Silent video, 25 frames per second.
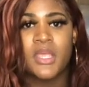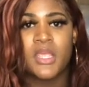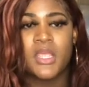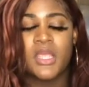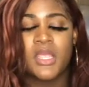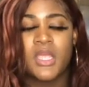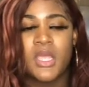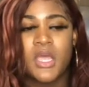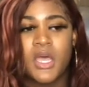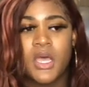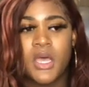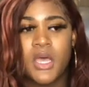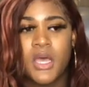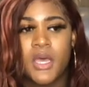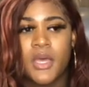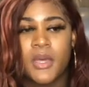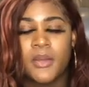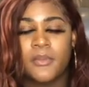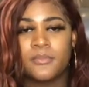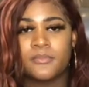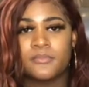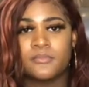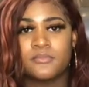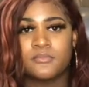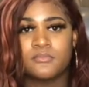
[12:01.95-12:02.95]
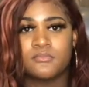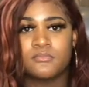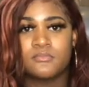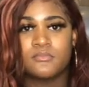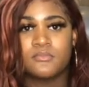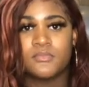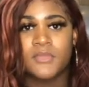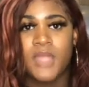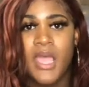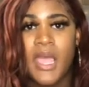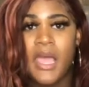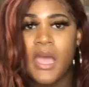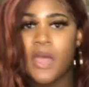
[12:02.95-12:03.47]

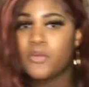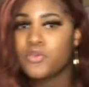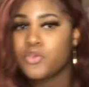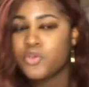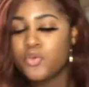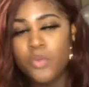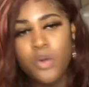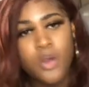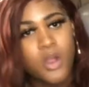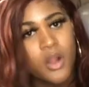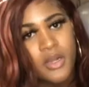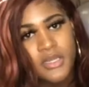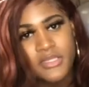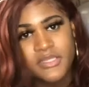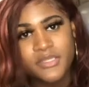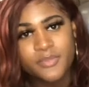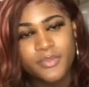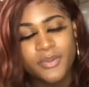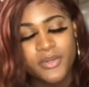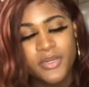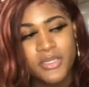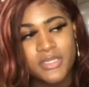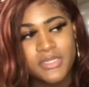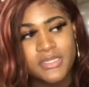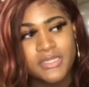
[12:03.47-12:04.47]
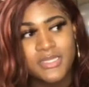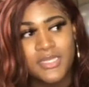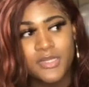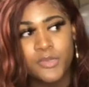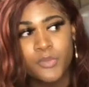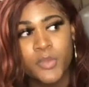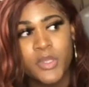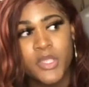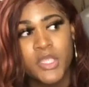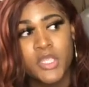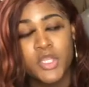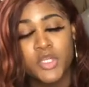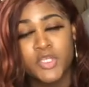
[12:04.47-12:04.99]
how you are as a person,
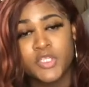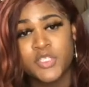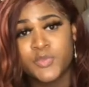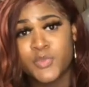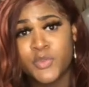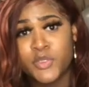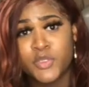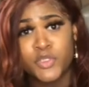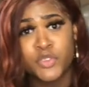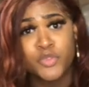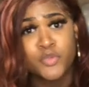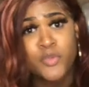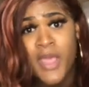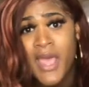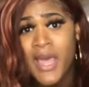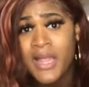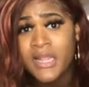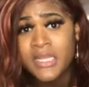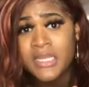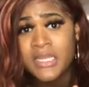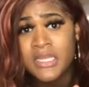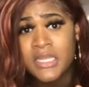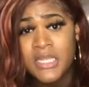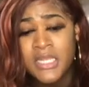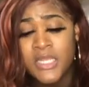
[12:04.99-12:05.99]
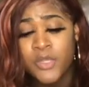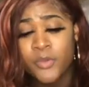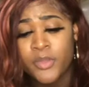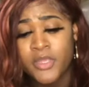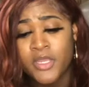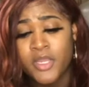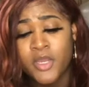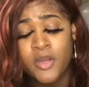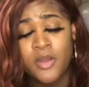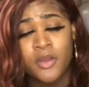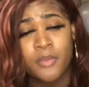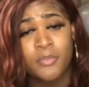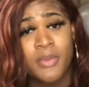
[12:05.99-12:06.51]
with your spirituality, with
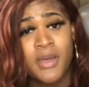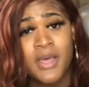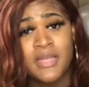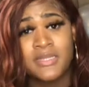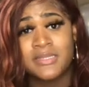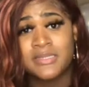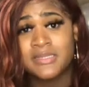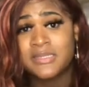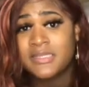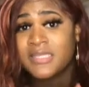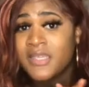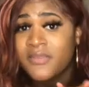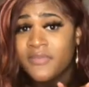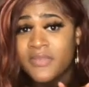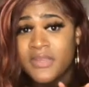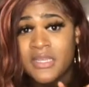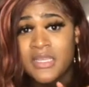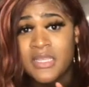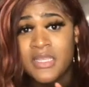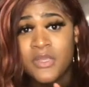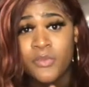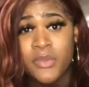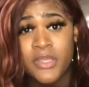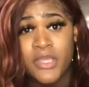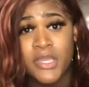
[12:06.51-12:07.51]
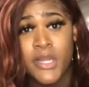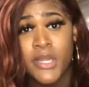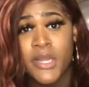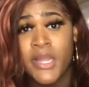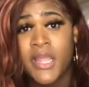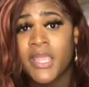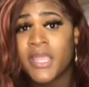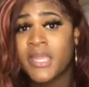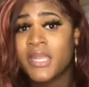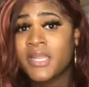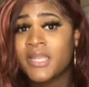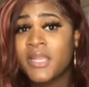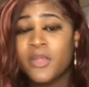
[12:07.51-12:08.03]
your positivity, with your
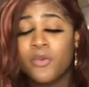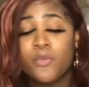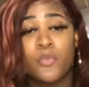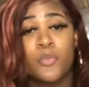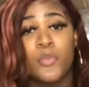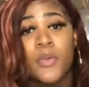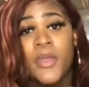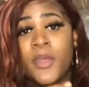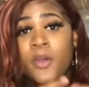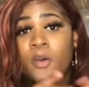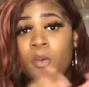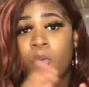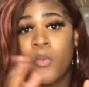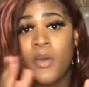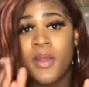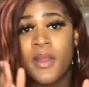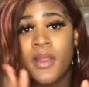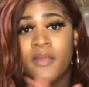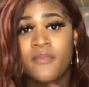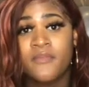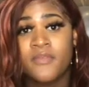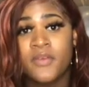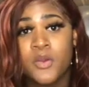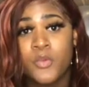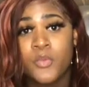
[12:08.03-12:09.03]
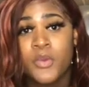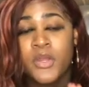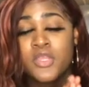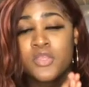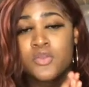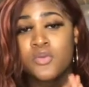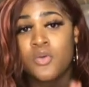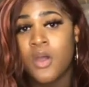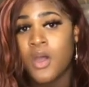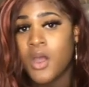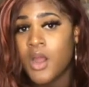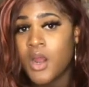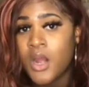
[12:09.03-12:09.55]
negative, with whatever. Where you
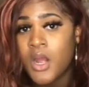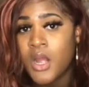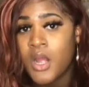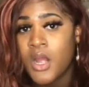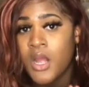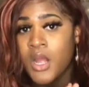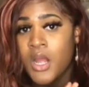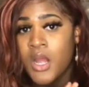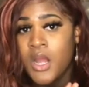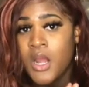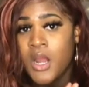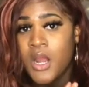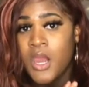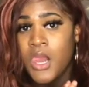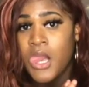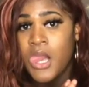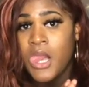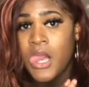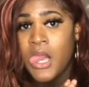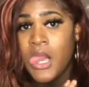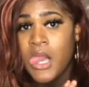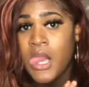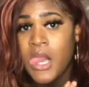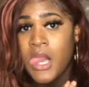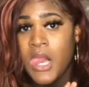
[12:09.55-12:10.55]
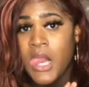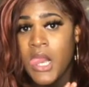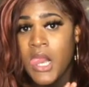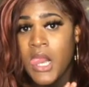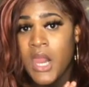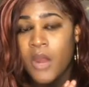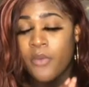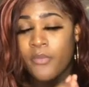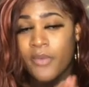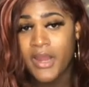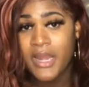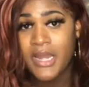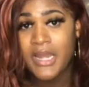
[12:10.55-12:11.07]
are
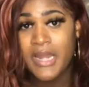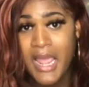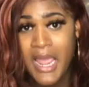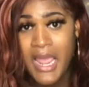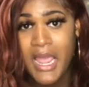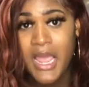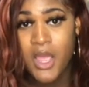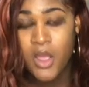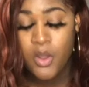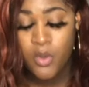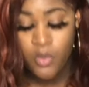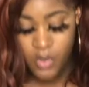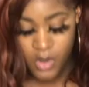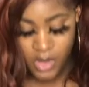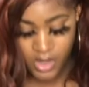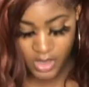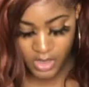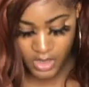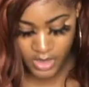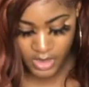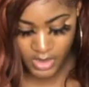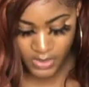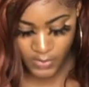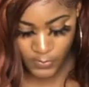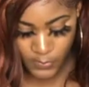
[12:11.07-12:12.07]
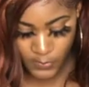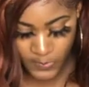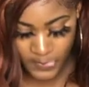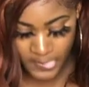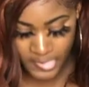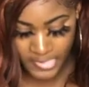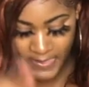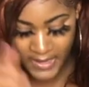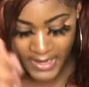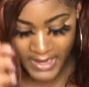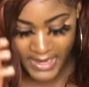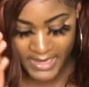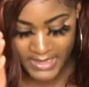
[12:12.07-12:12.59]
right now
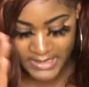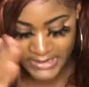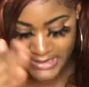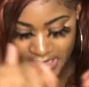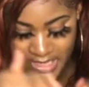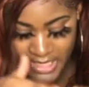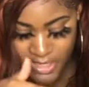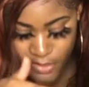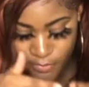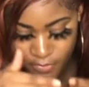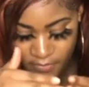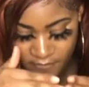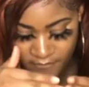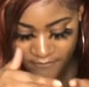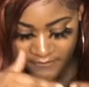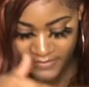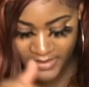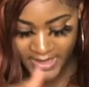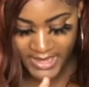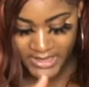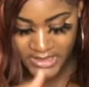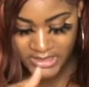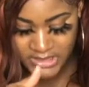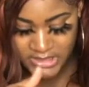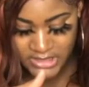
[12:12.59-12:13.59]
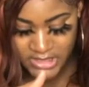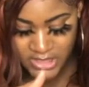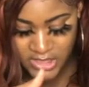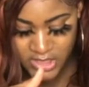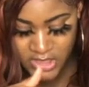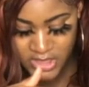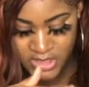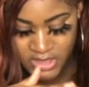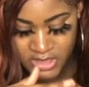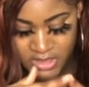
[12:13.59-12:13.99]
is a reflection.